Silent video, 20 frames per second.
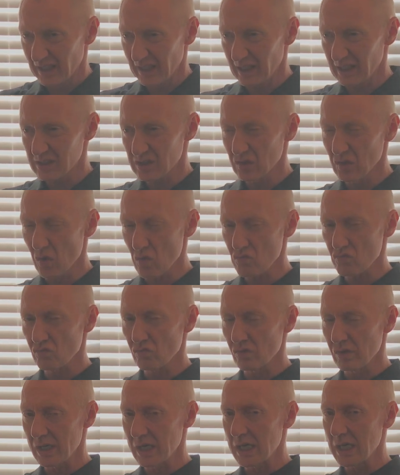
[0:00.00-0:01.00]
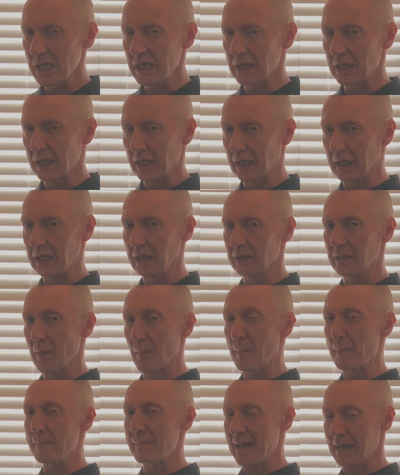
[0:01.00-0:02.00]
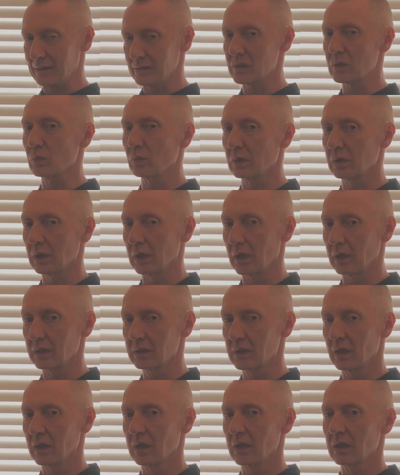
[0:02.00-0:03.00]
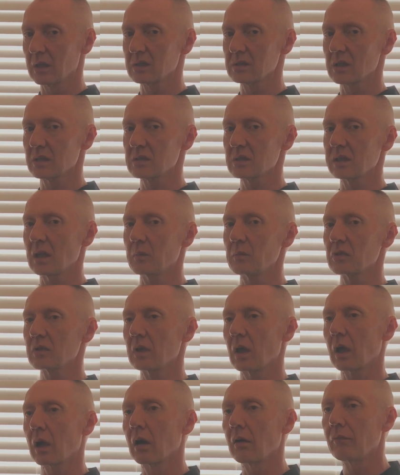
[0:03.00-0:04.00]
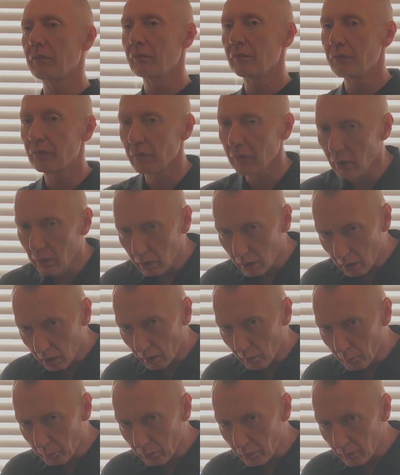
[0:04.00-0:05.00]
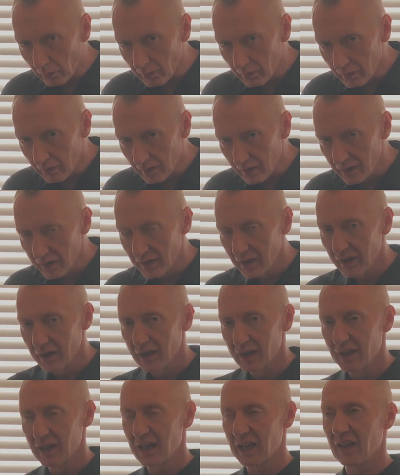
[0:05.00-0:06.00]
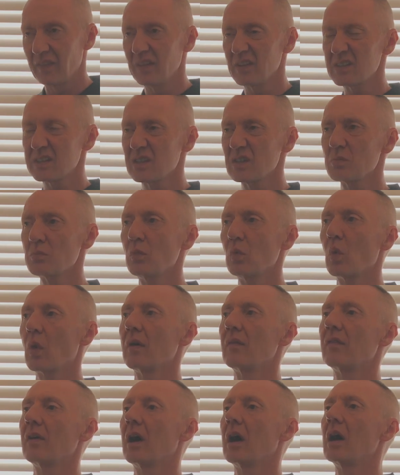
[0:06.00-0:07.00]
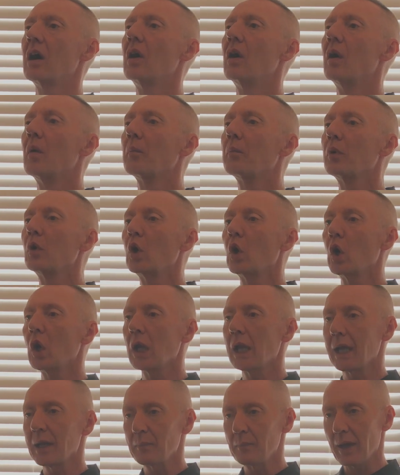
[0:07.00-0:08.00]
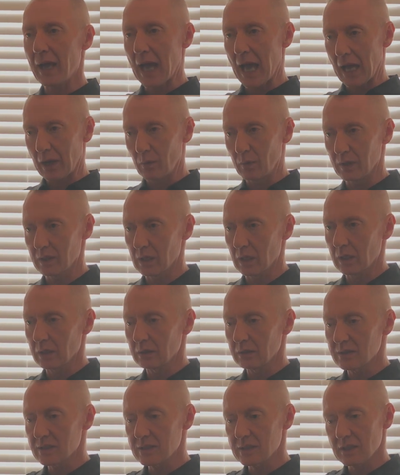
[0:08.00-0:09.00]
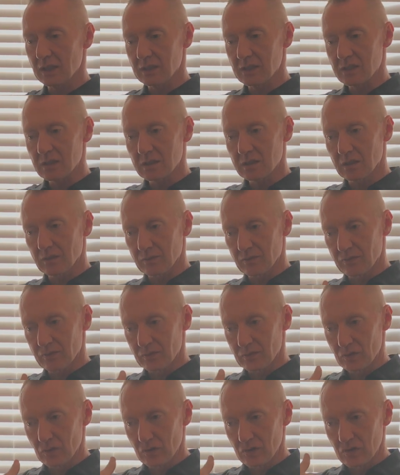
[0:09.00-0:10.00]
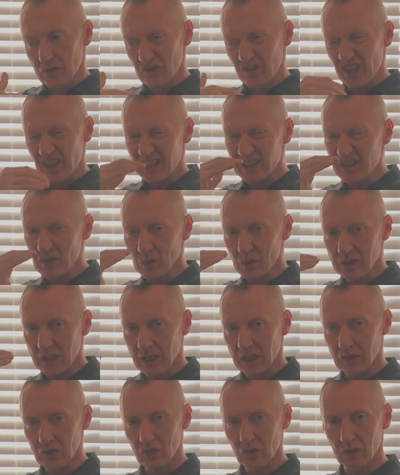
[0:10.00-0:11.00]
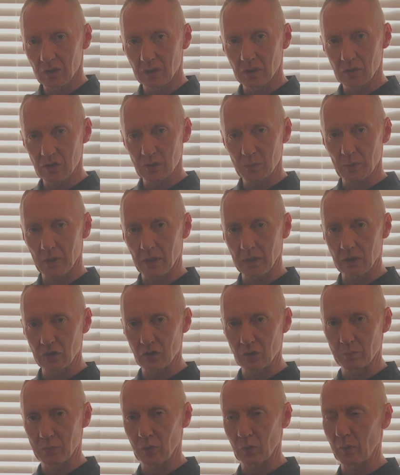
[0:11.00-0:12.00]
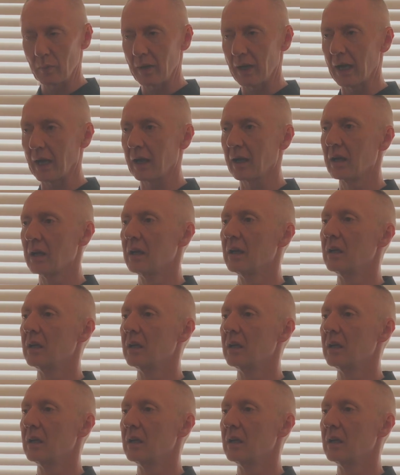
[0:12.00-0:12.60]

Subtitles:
it's not really the best word, because a slump's like a flop. And this is more of a pulling back with a little sense of gentle tension in your spine as you pull back.